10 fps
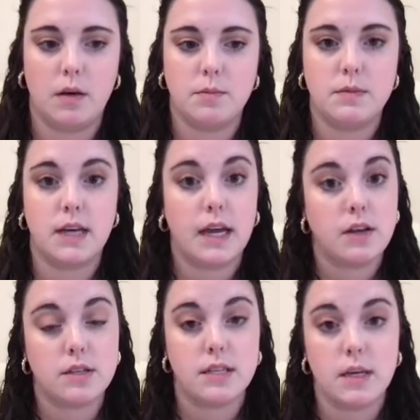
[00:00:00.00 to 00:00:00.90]

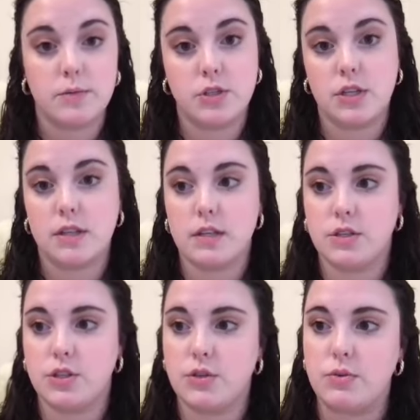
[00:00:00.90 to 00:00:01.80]
Diagnostic imaging that is
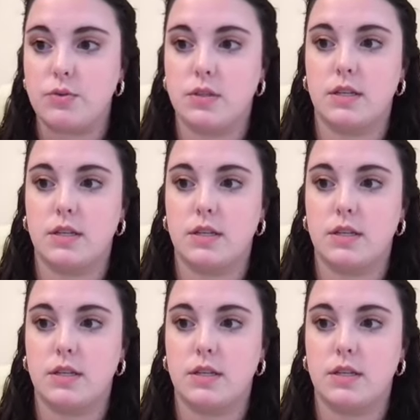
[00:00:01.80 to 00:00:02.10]
used